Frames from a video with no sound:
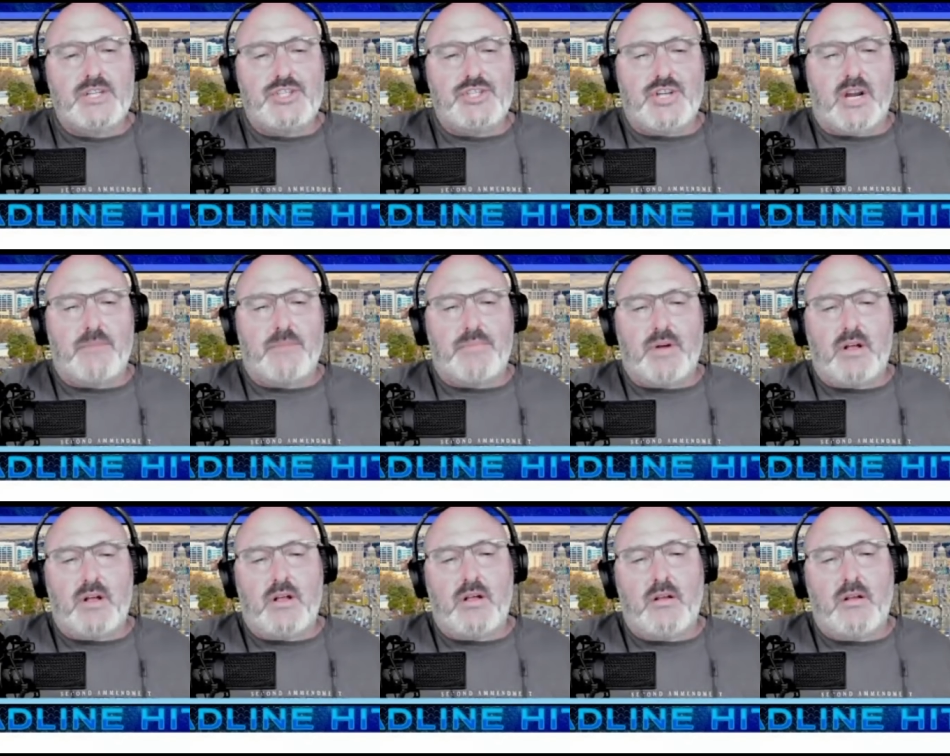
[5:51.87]
John
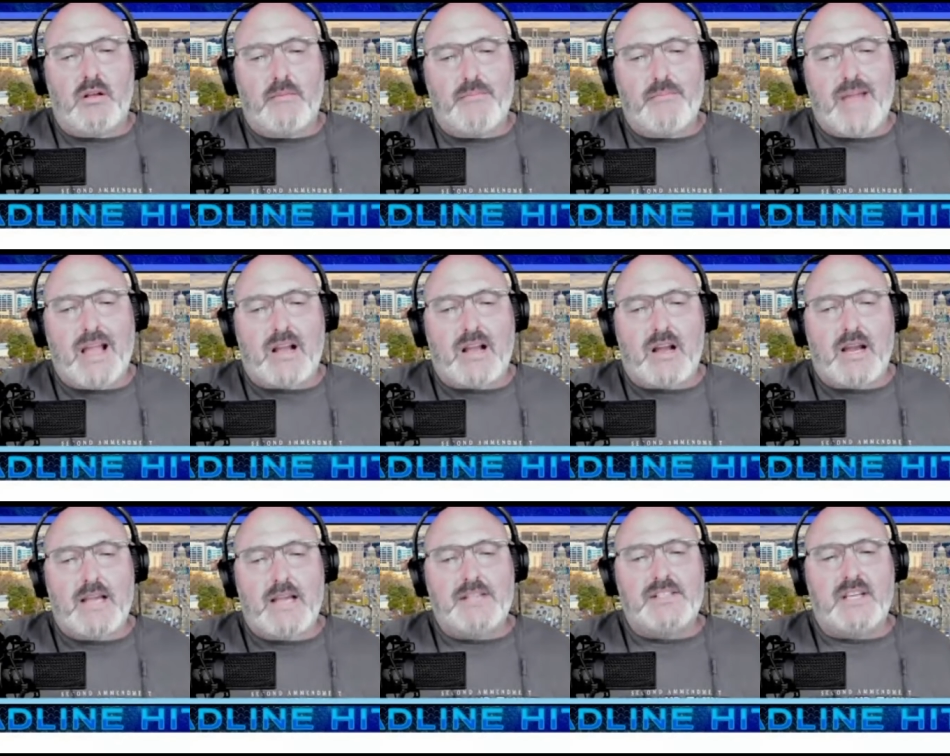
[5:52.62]
Paul Mac
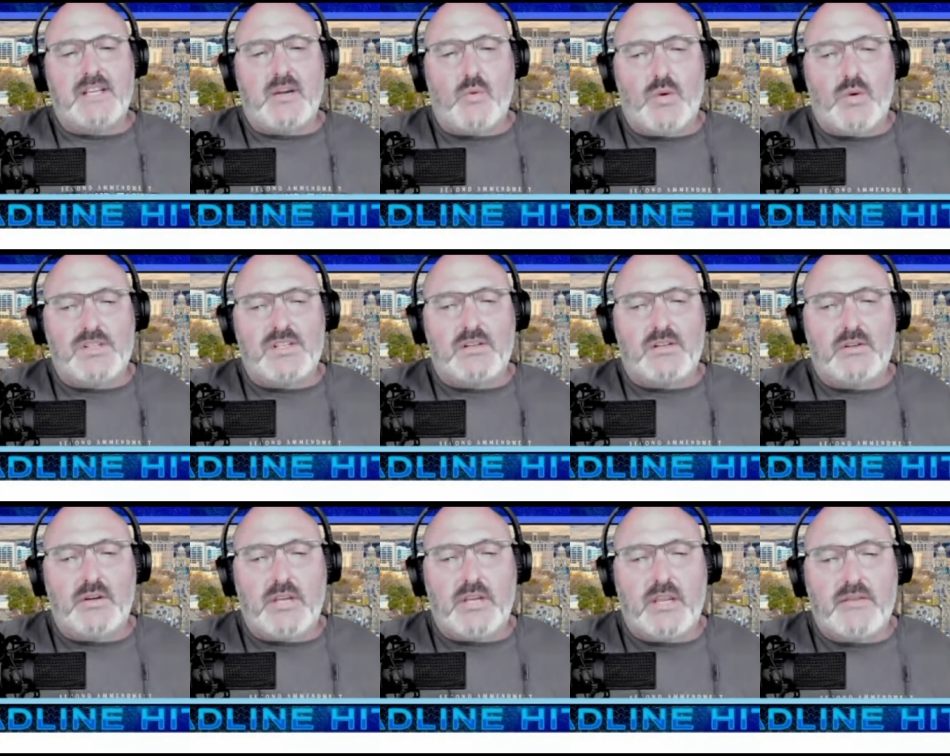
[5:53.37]
Isaac
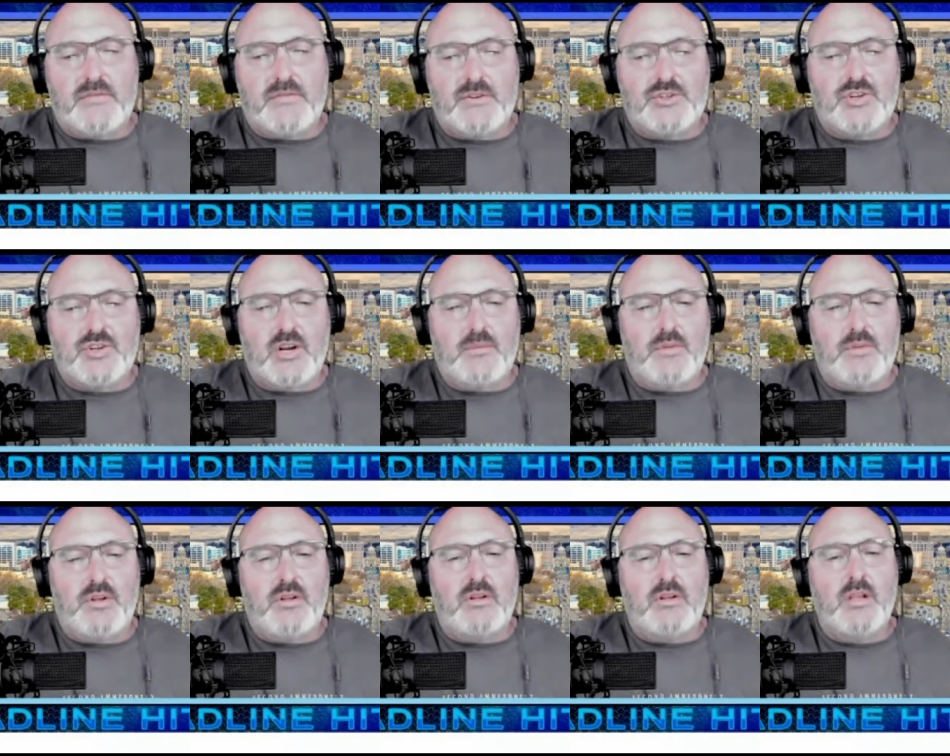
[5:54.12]
wasn't looking for
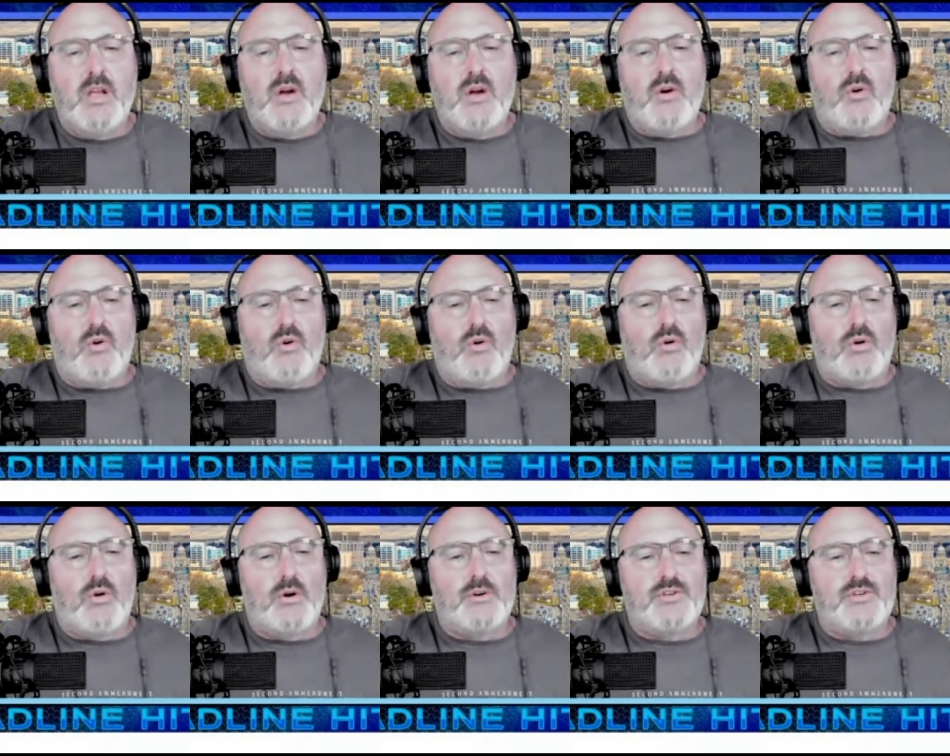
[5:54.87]
trouble
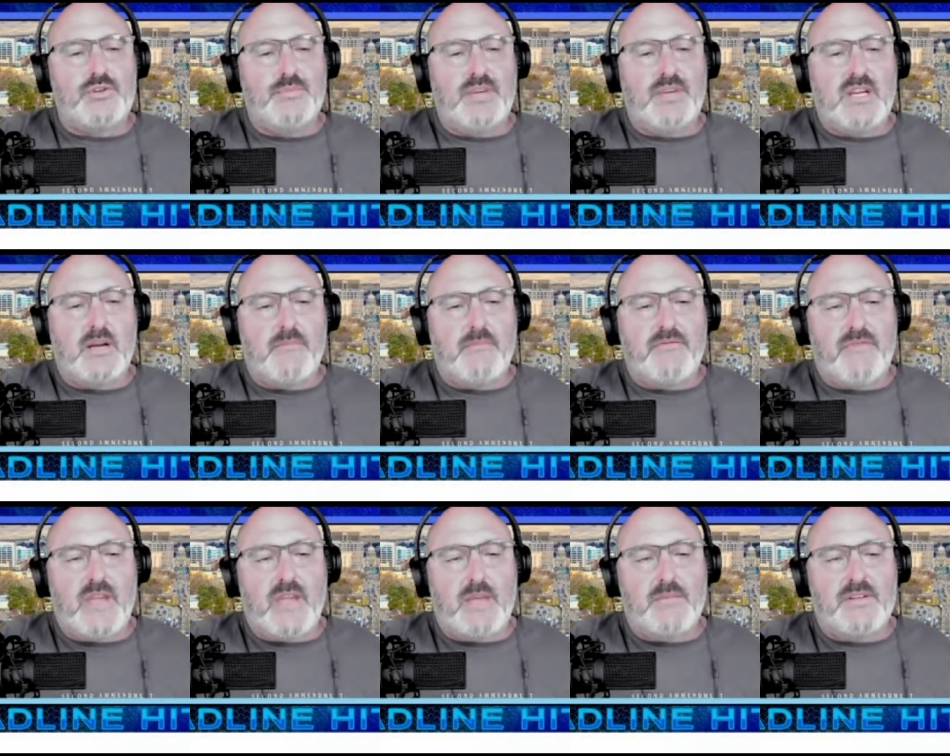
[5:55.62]
or to become
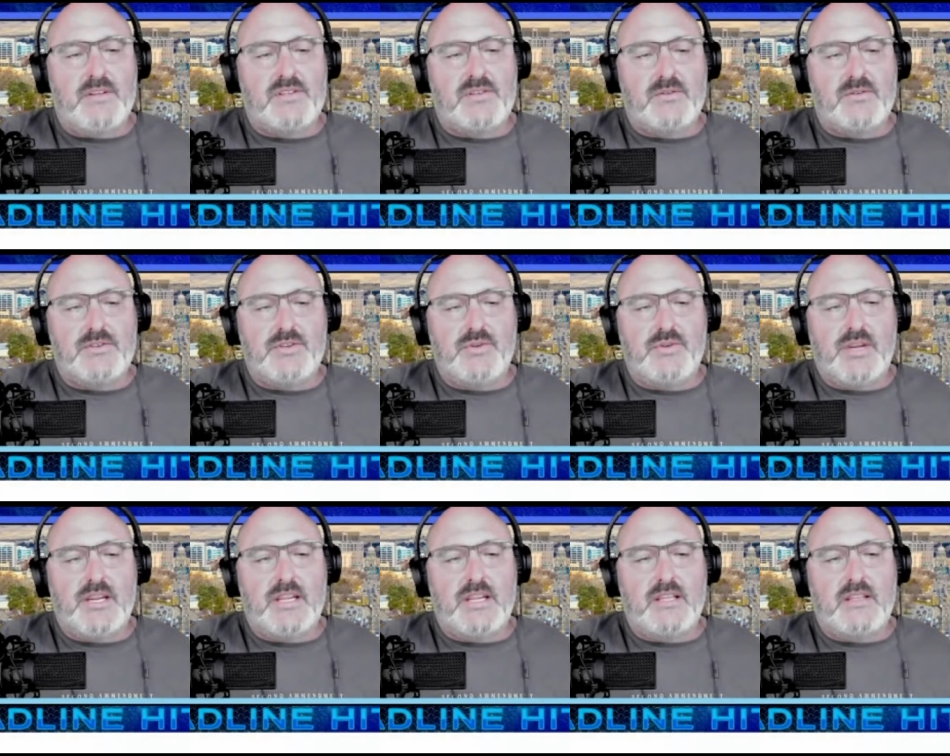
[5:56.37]
famous or do
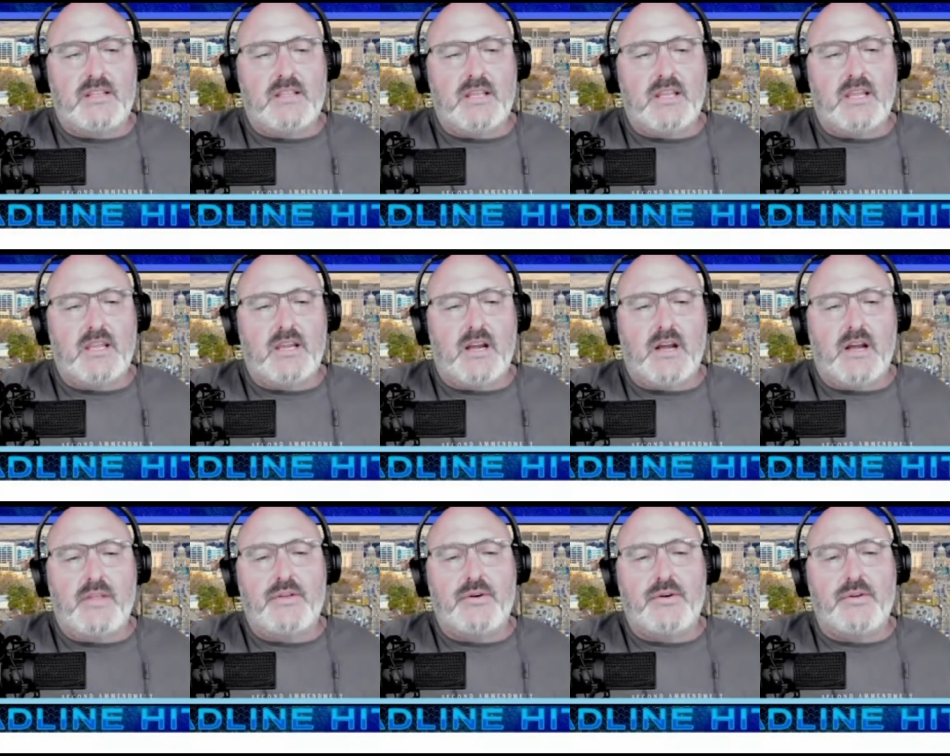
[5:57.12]
anything
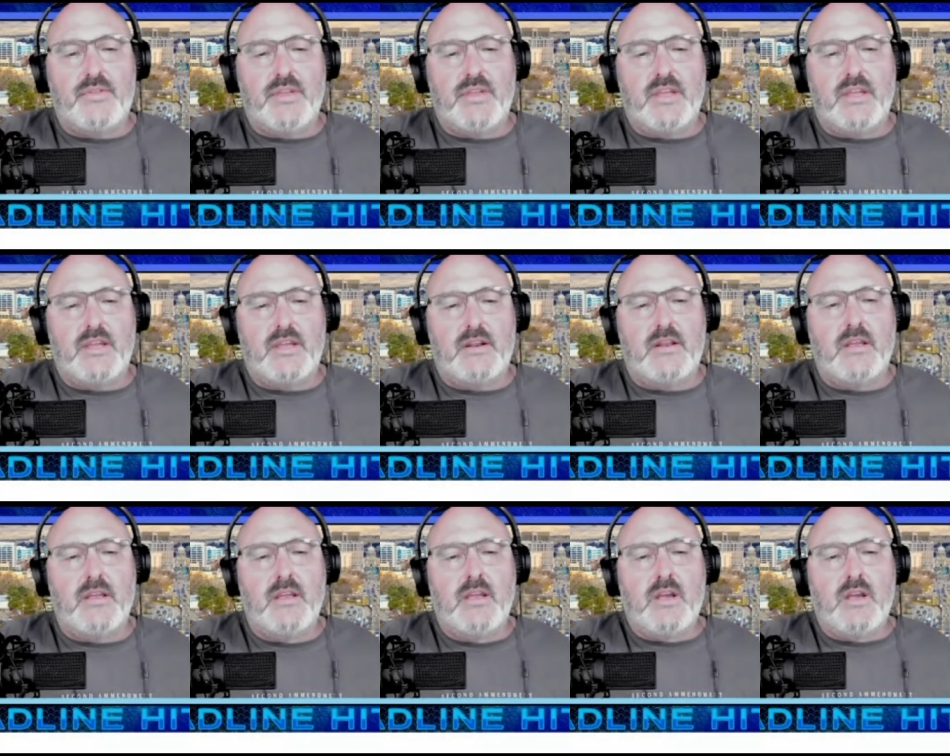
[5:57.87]
other
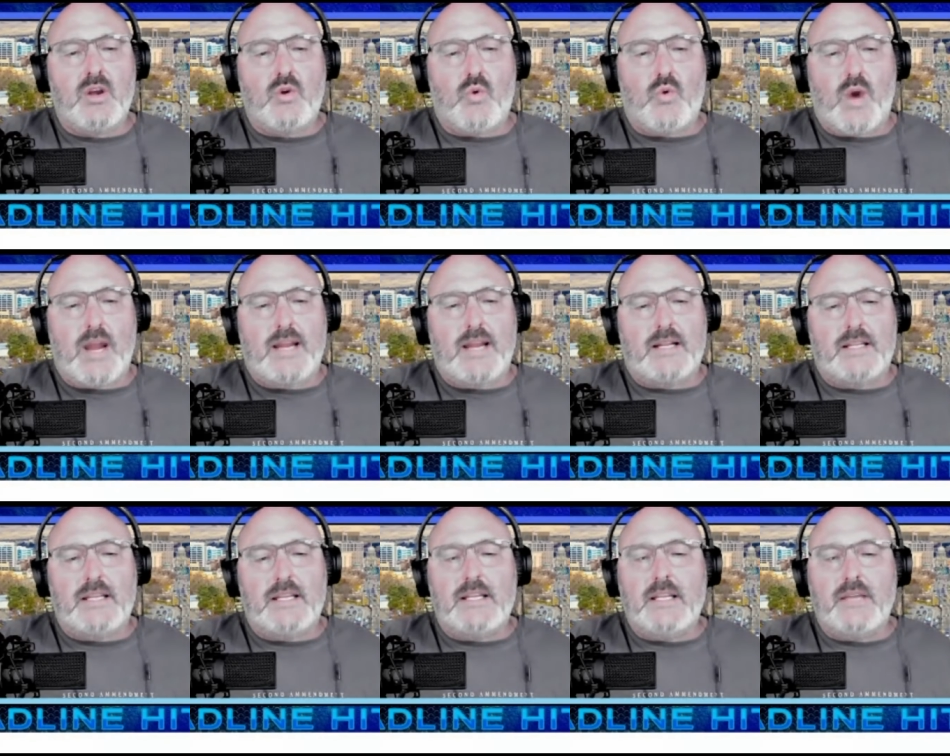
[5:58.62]
than
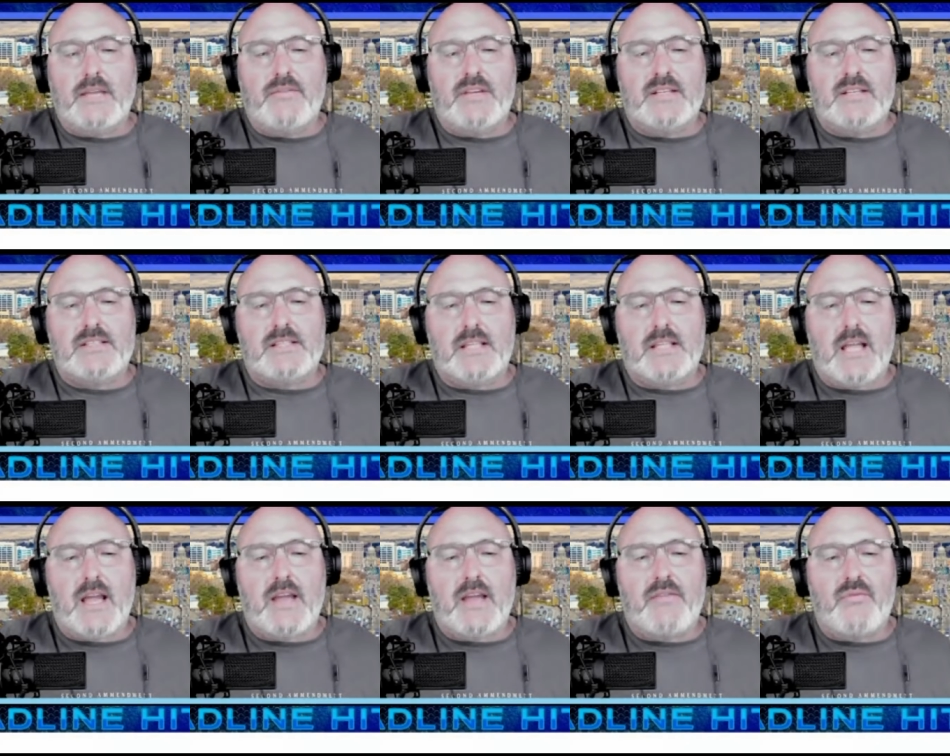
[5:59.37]
quietly live his
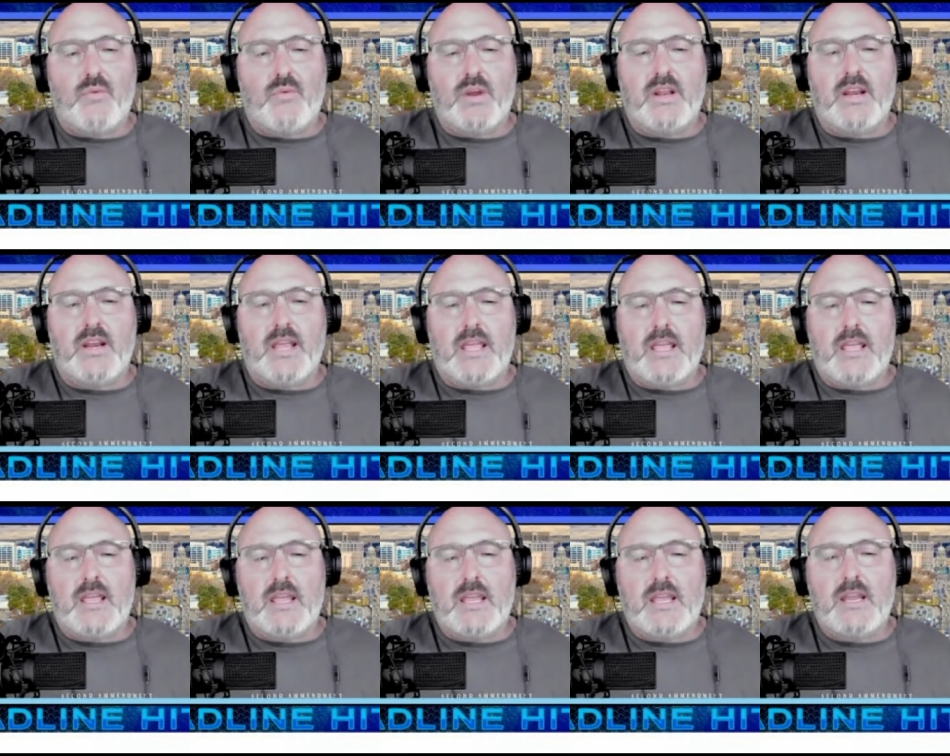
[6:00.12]
life when
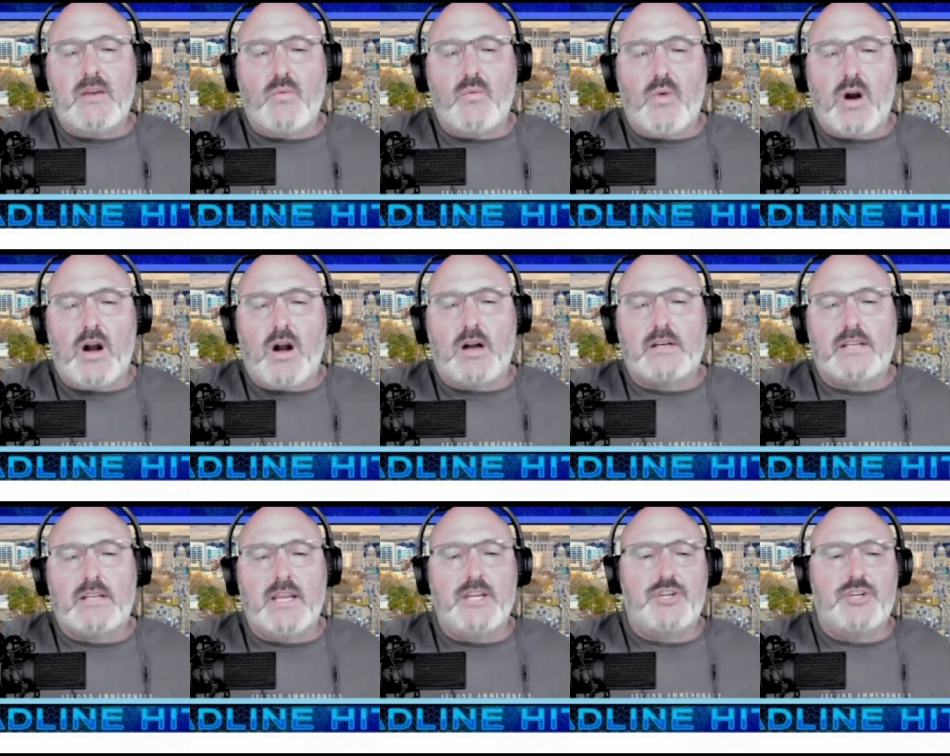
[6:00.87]
in walked a